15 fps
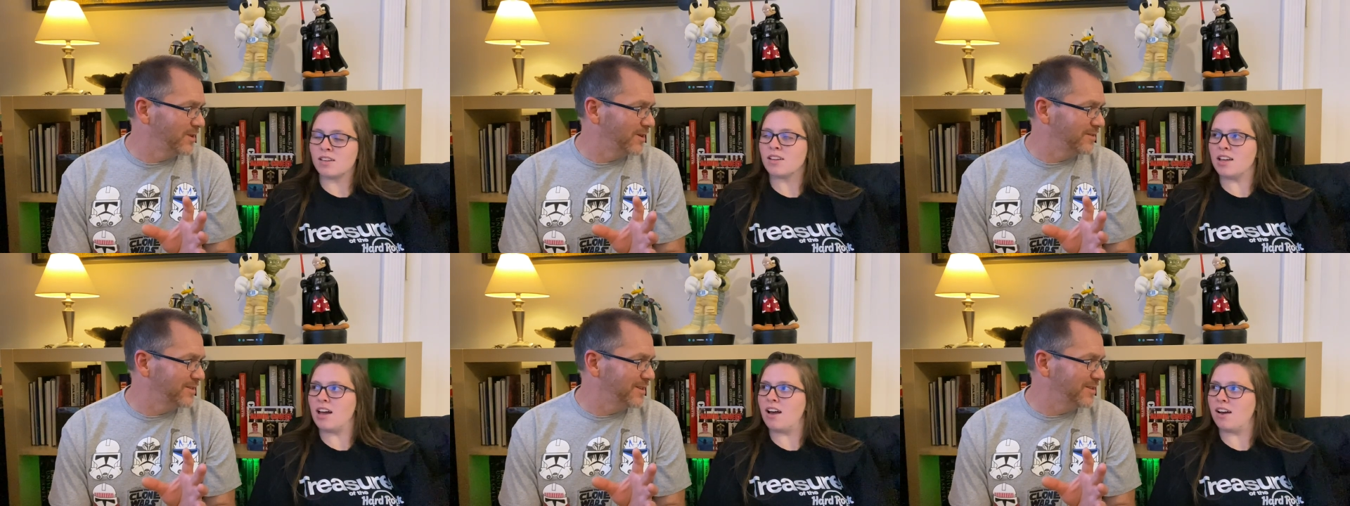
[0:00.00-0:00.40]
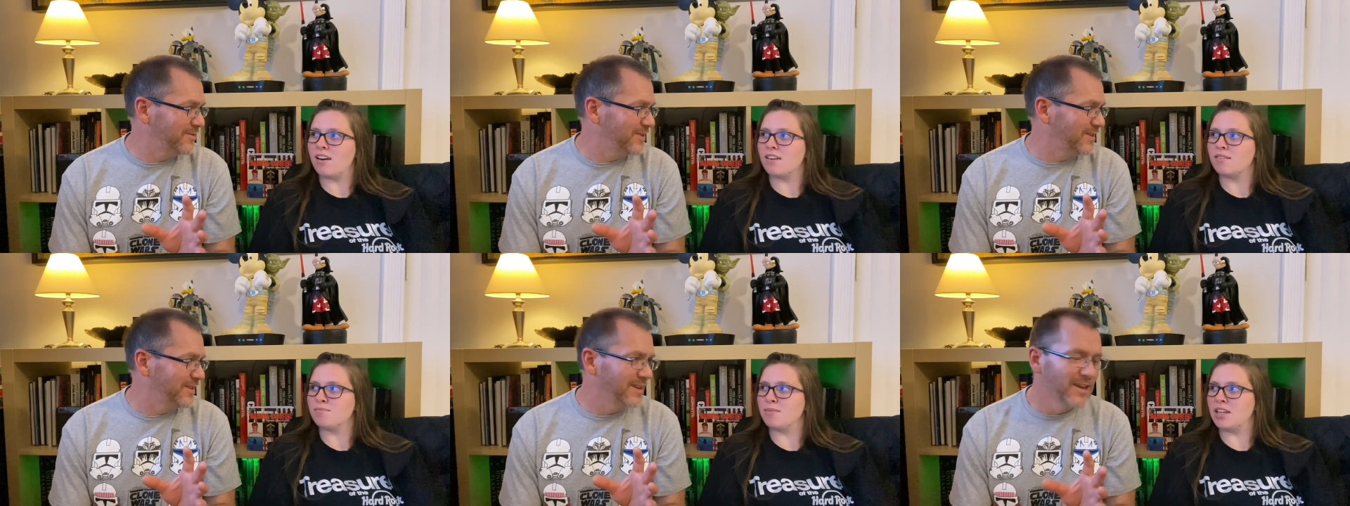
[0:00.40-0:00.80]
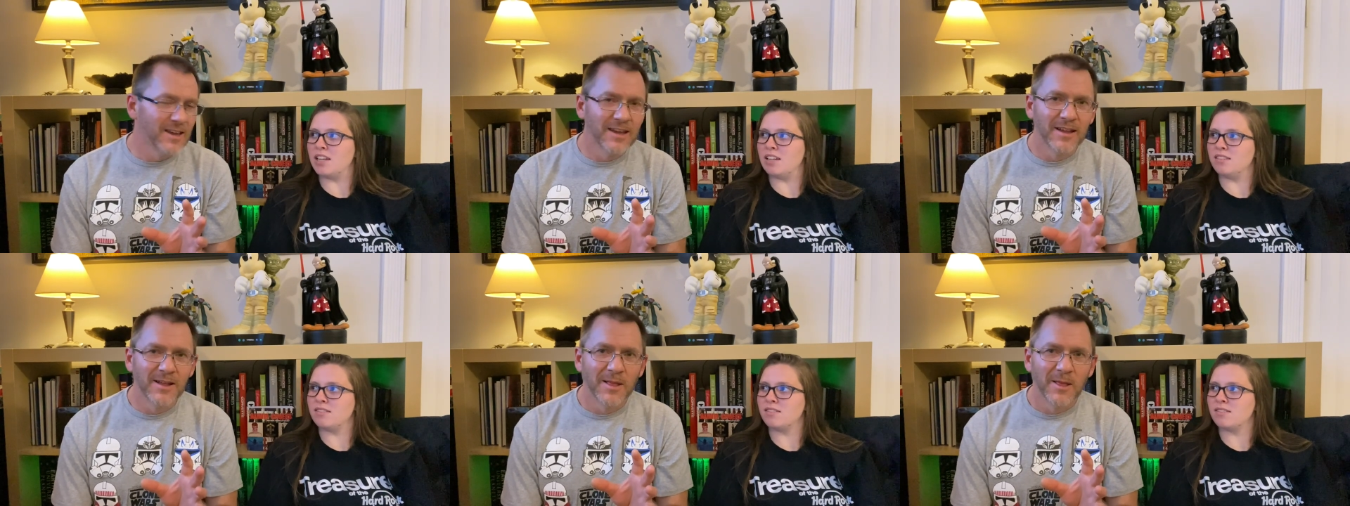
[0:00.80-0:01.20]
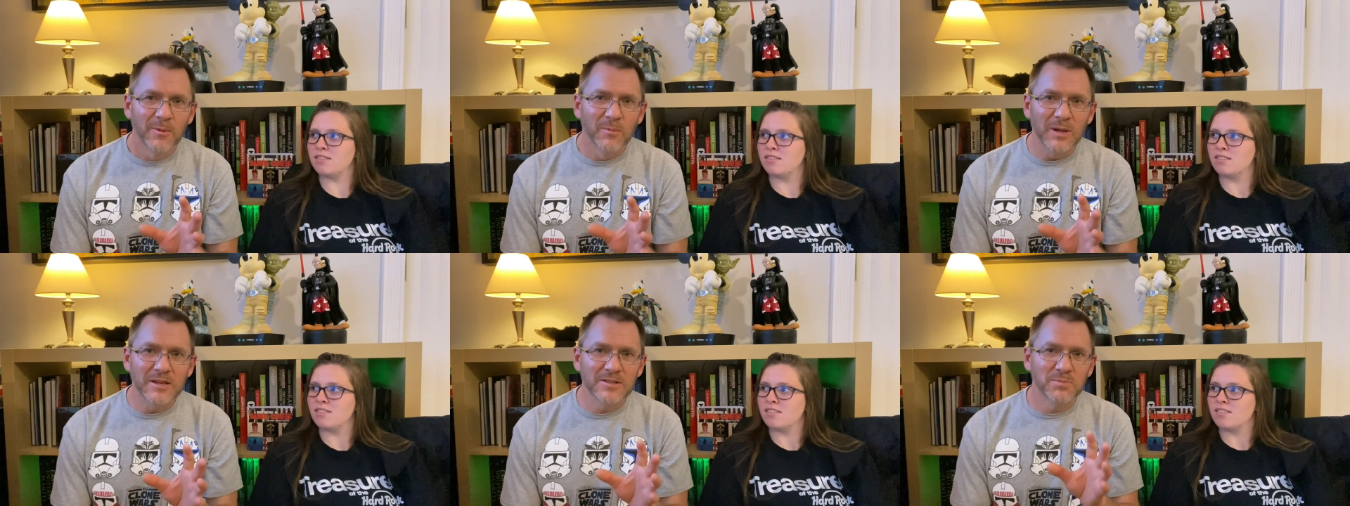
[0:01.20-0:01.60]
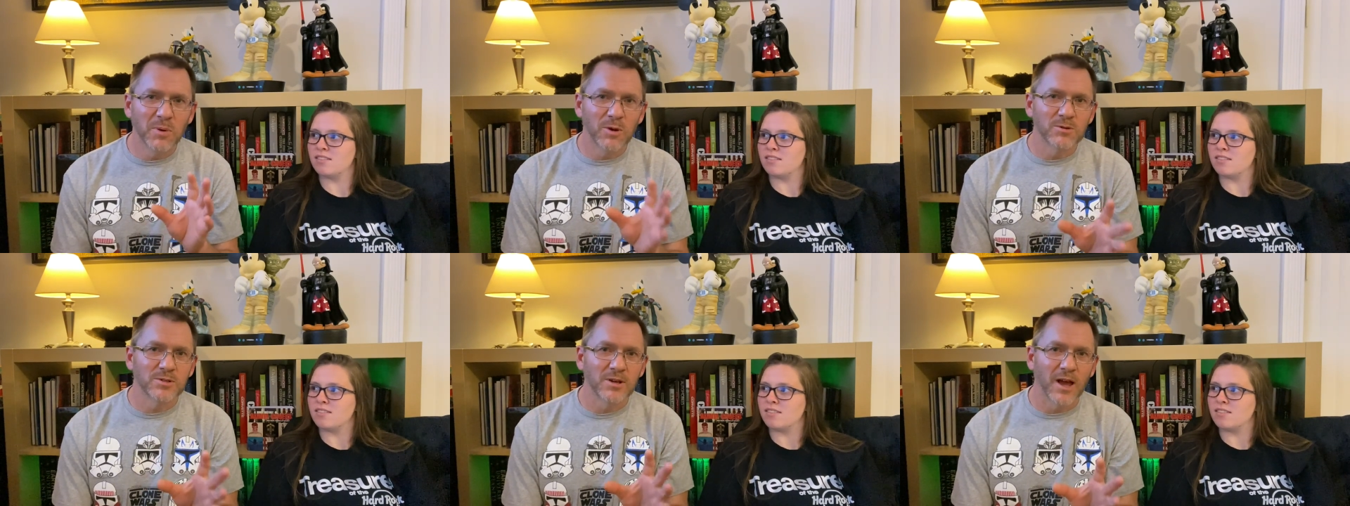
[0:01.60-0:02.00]
Speaker 1: on yeah, T V. Minnie's. Minnie's
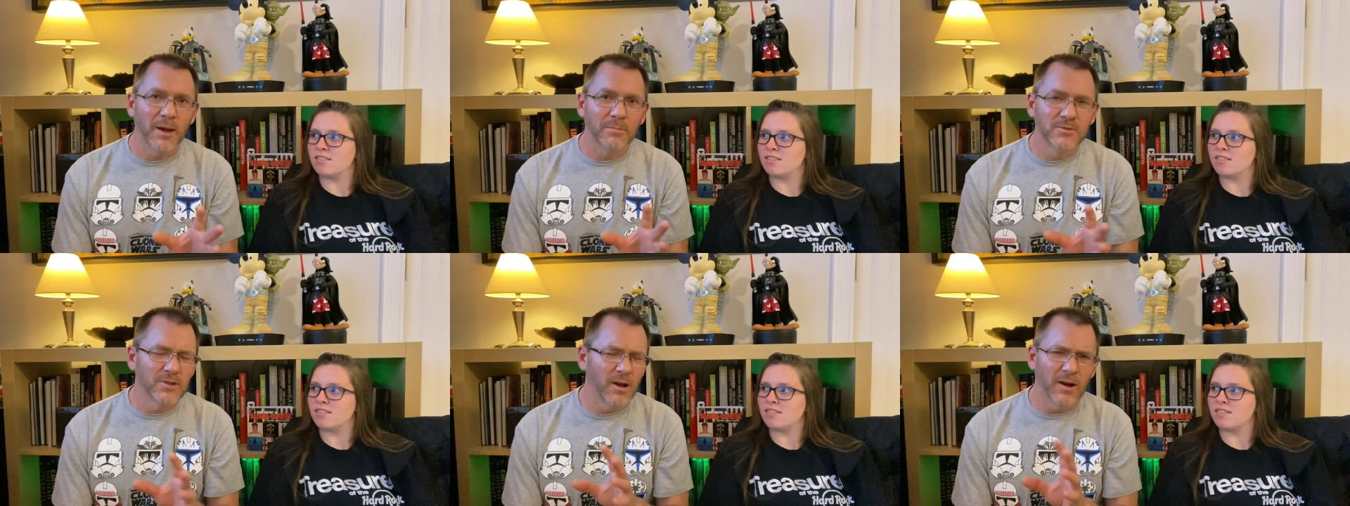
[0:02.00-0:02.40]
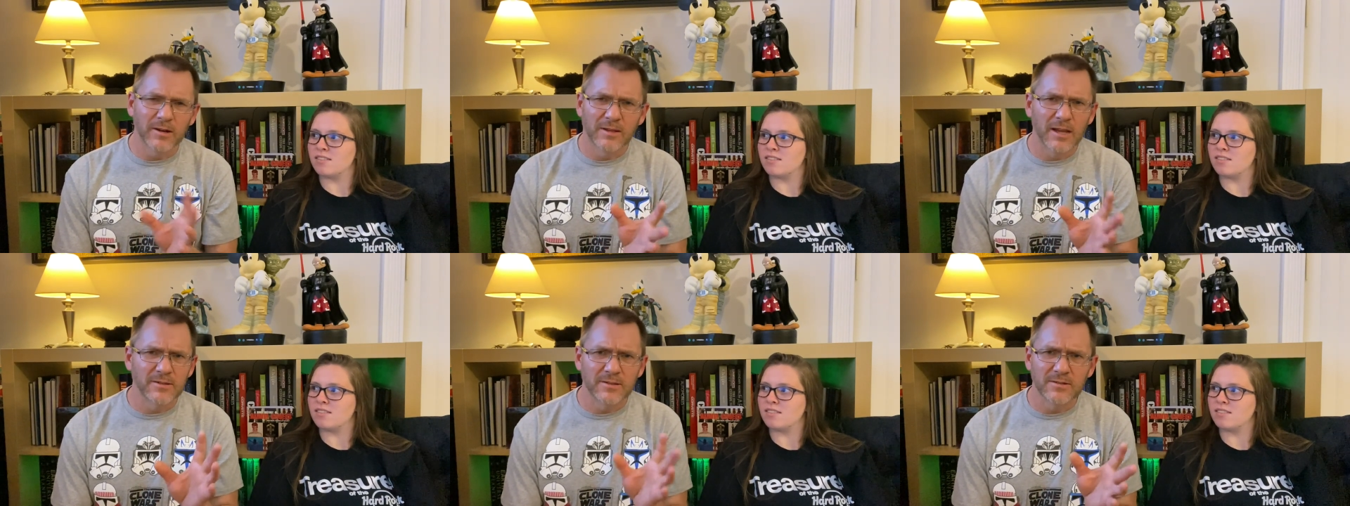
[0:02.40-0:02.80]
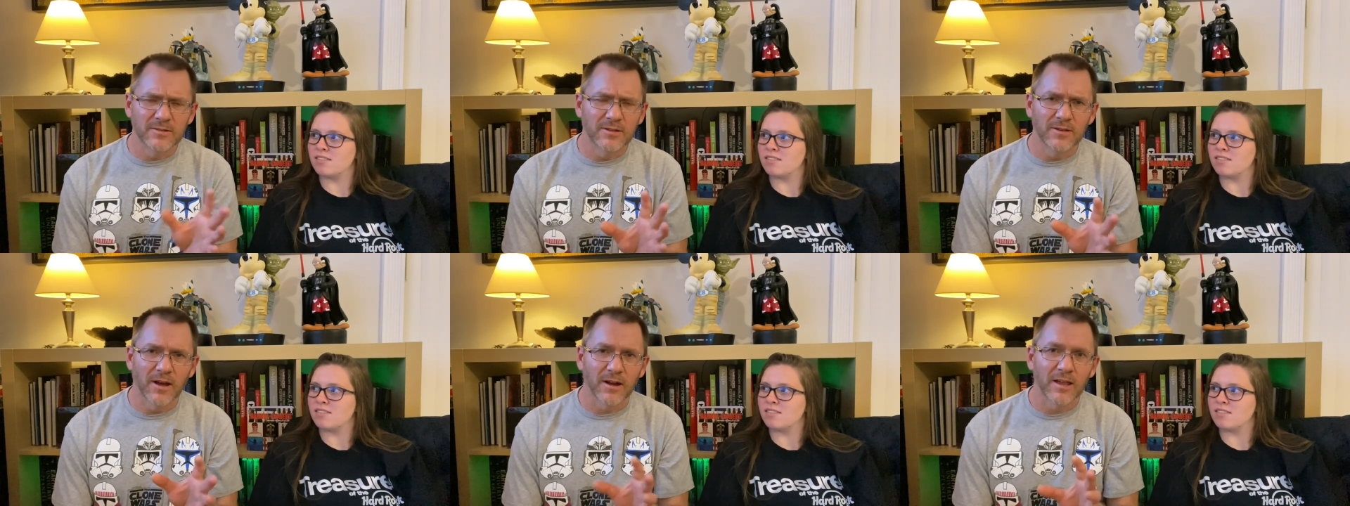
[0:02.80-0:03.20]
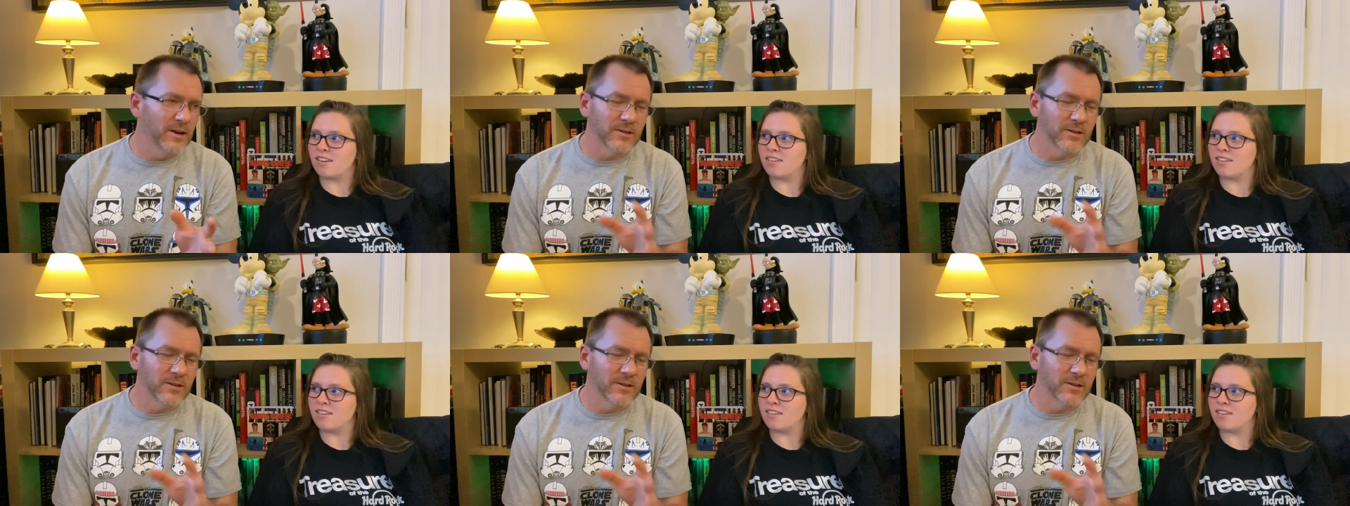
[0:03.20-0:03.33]
Bow Shop. Sorry, Daisy's the duck.